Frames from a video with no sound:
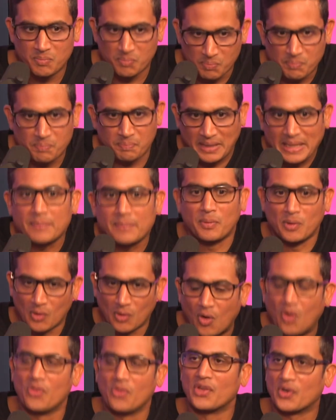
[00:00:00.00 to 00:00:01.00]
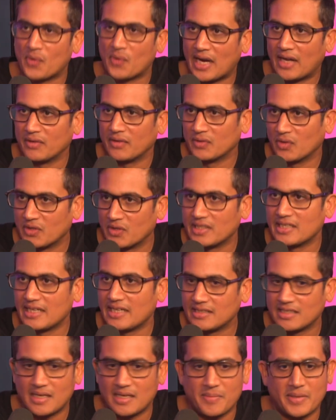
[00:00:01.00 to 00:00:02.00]
people on the ground on a
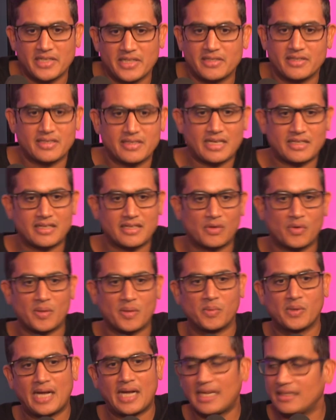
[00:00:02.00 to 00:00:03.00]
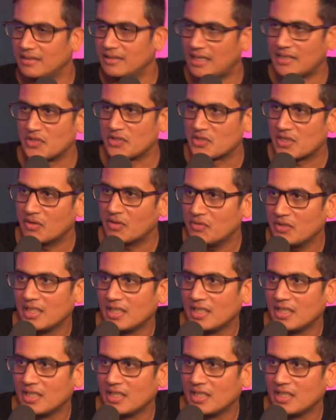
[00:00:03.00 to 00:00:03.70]
day-to-day basis. That's incredible. And yourself?